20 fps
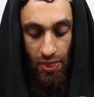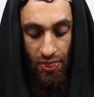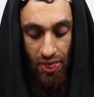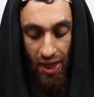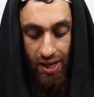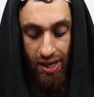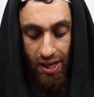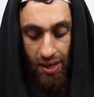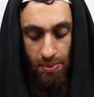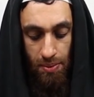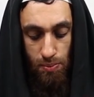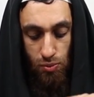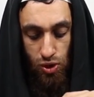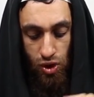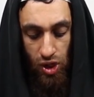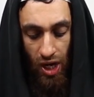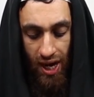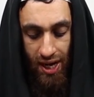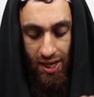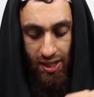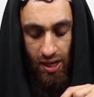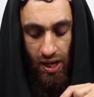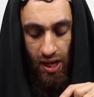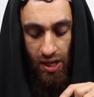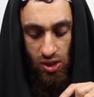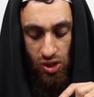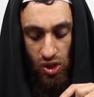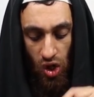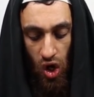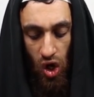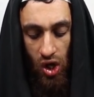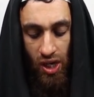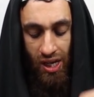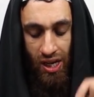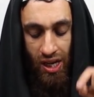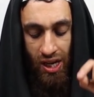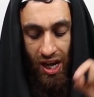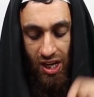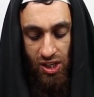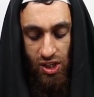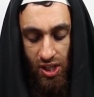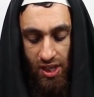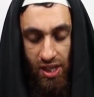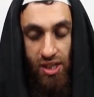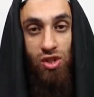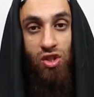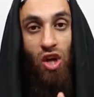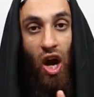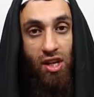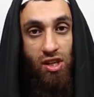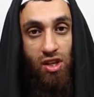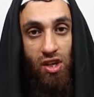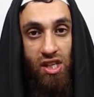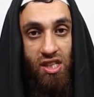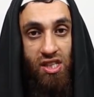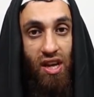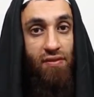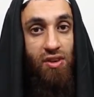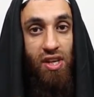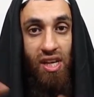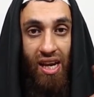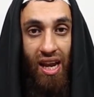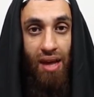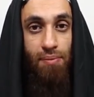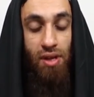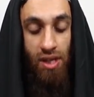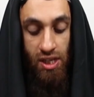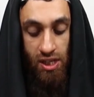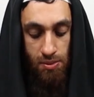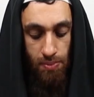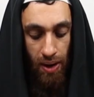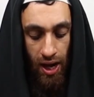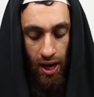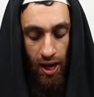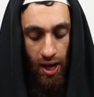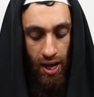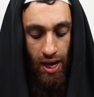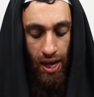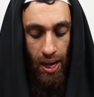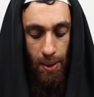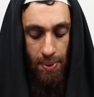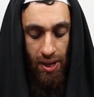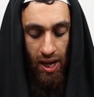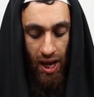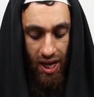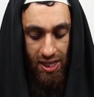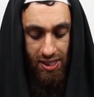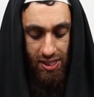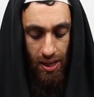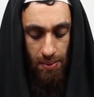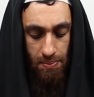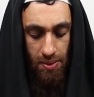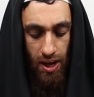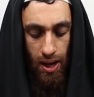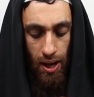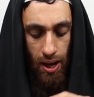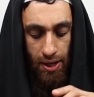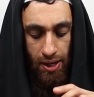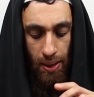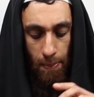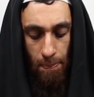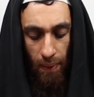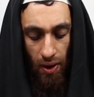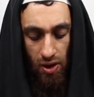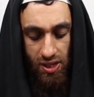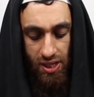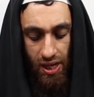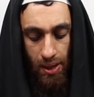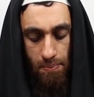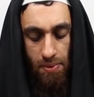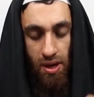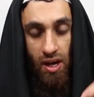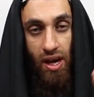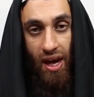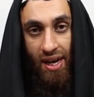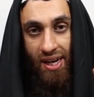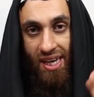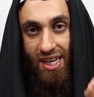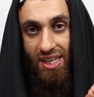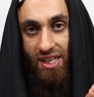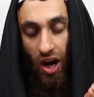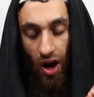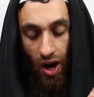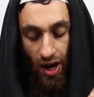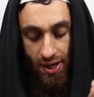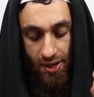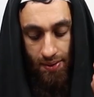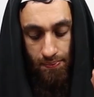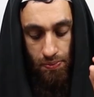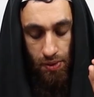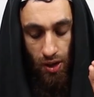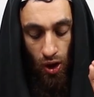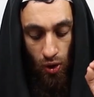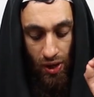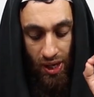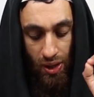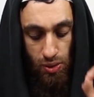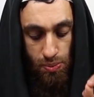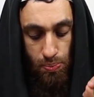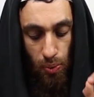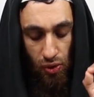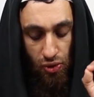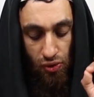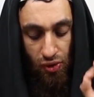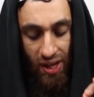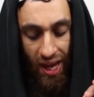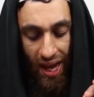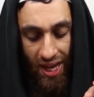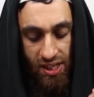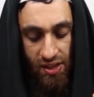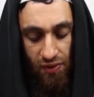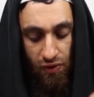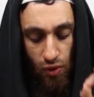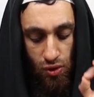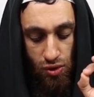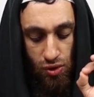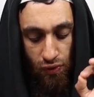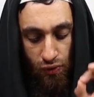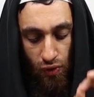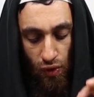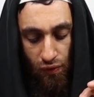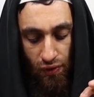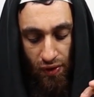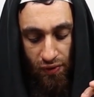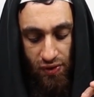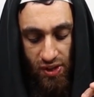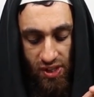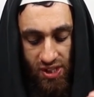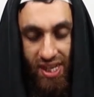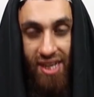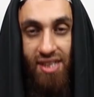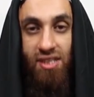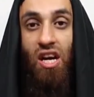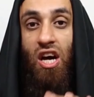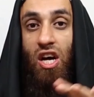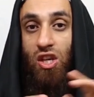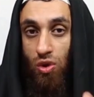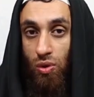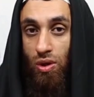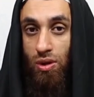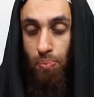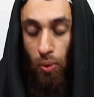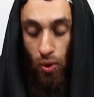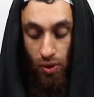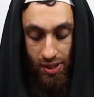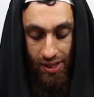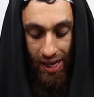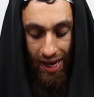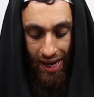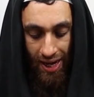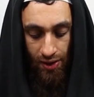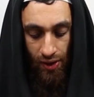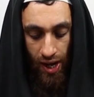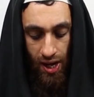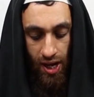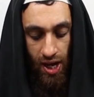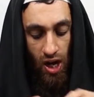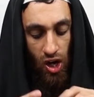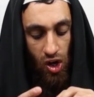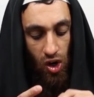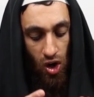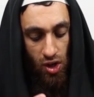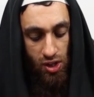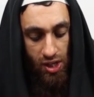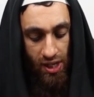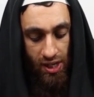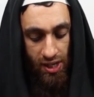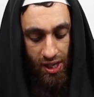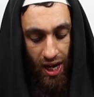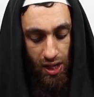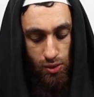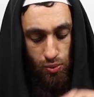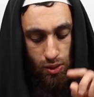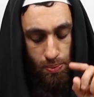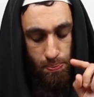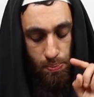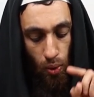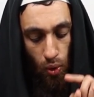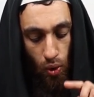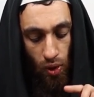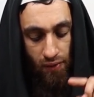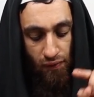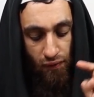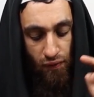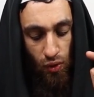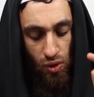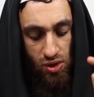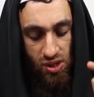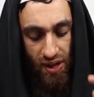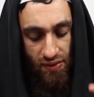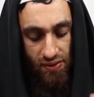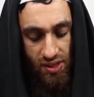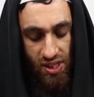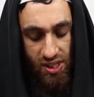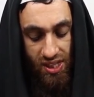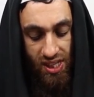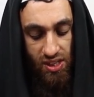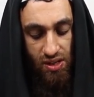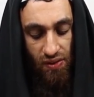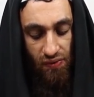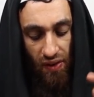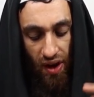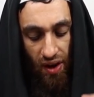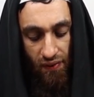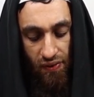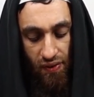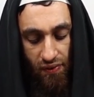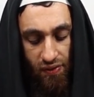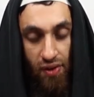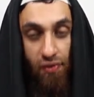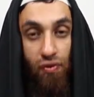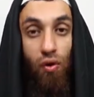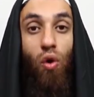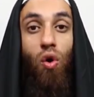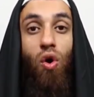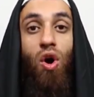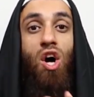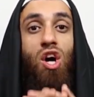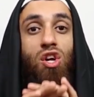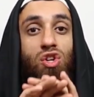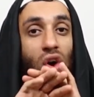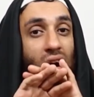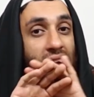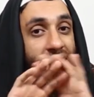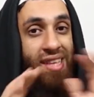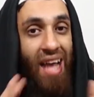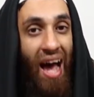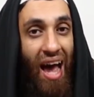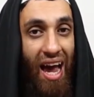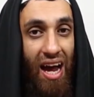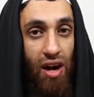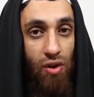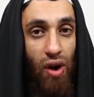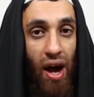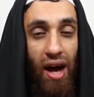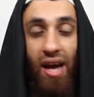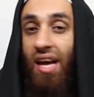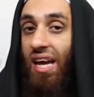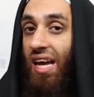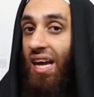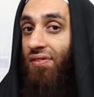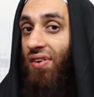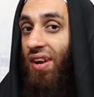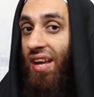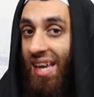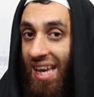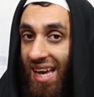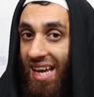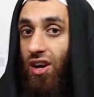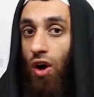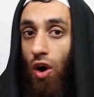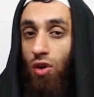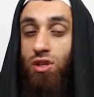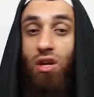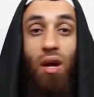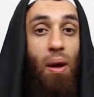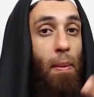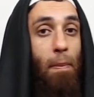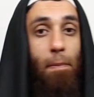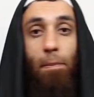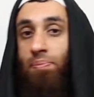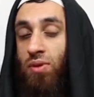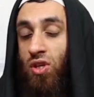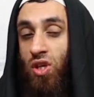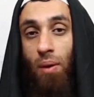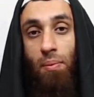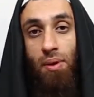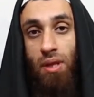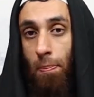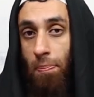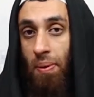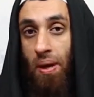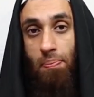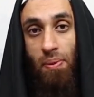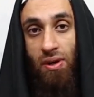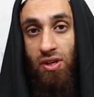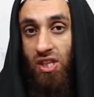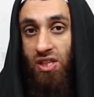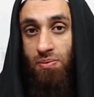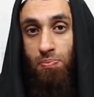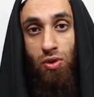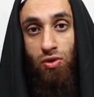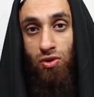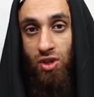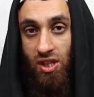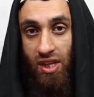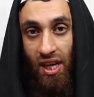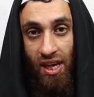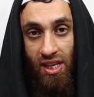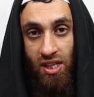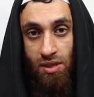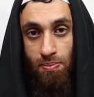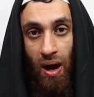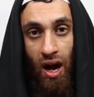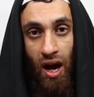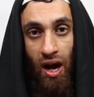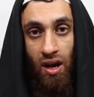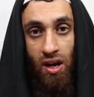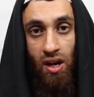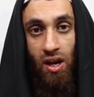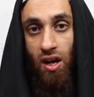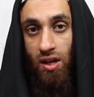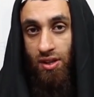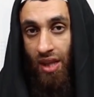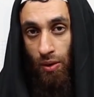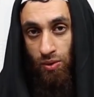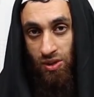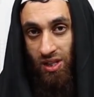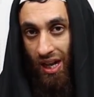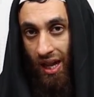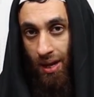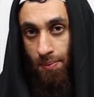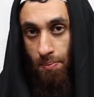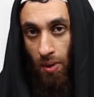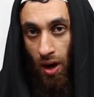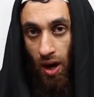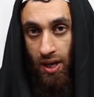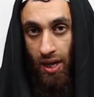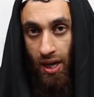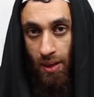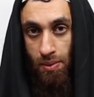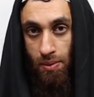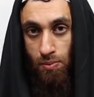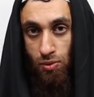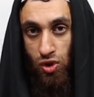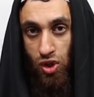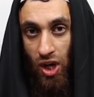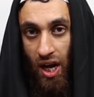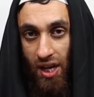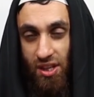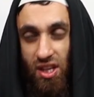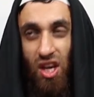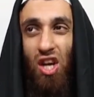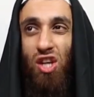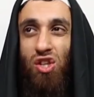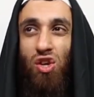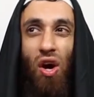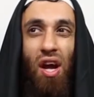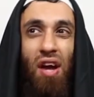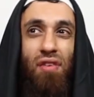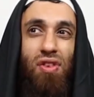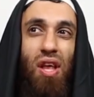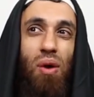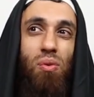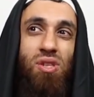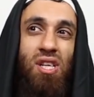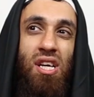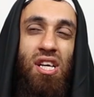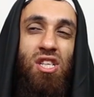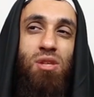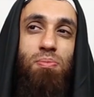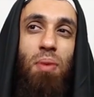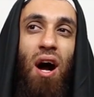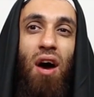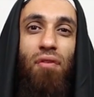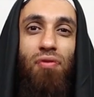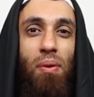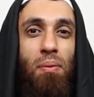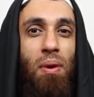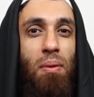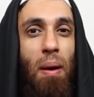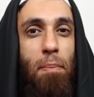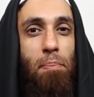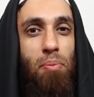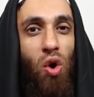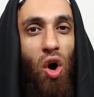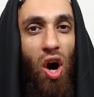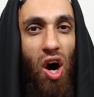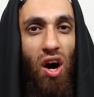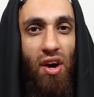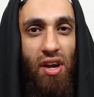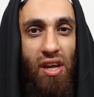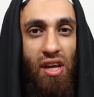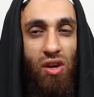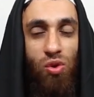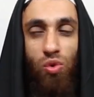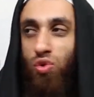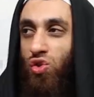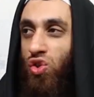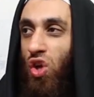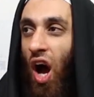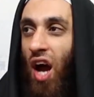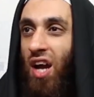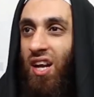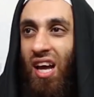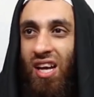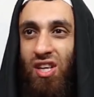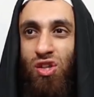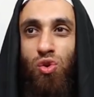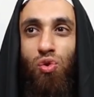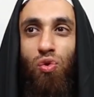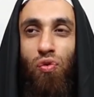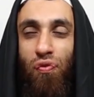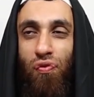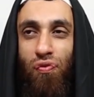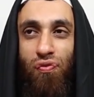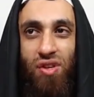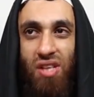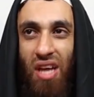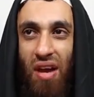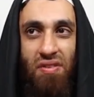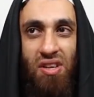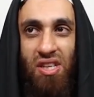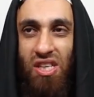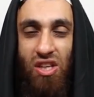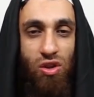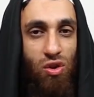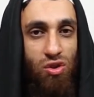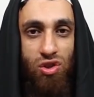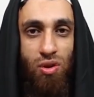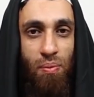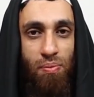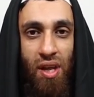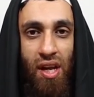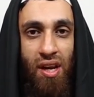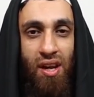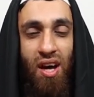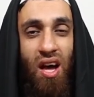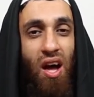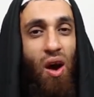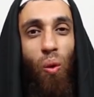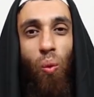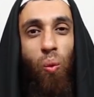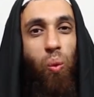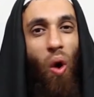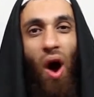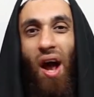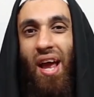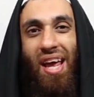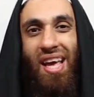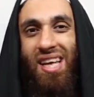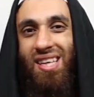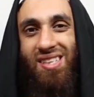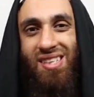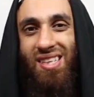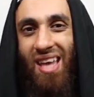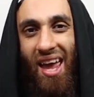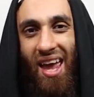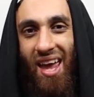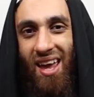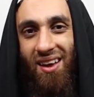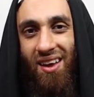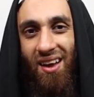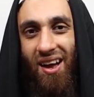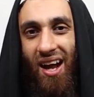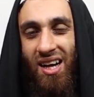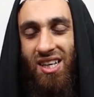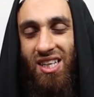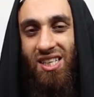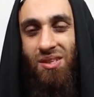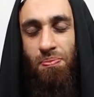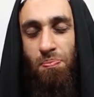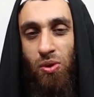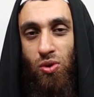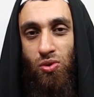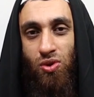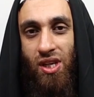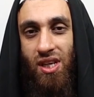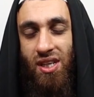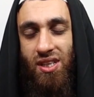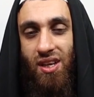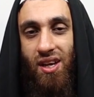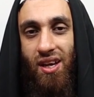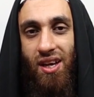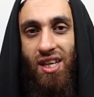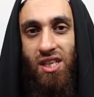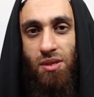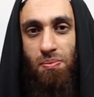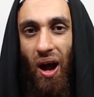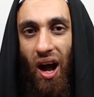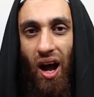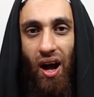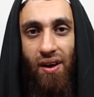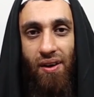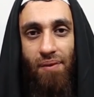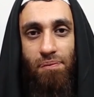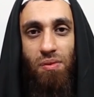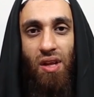Then Ibn Mujahid al-Ta'i al-Ashari died 370, claimed the ijma'a. Ibn Hazm debunked him, and he was born 384 to 456. So he was born in that era. Qadi Iyad was born 476 to 554. So in that era, even he goes, some of the people disputed the ijma'a that was claimed by Ibn Mujahid. So if there was an ijma'a from Imam Bukhari, who died like 270 or something, why is there a disputed ijma'a?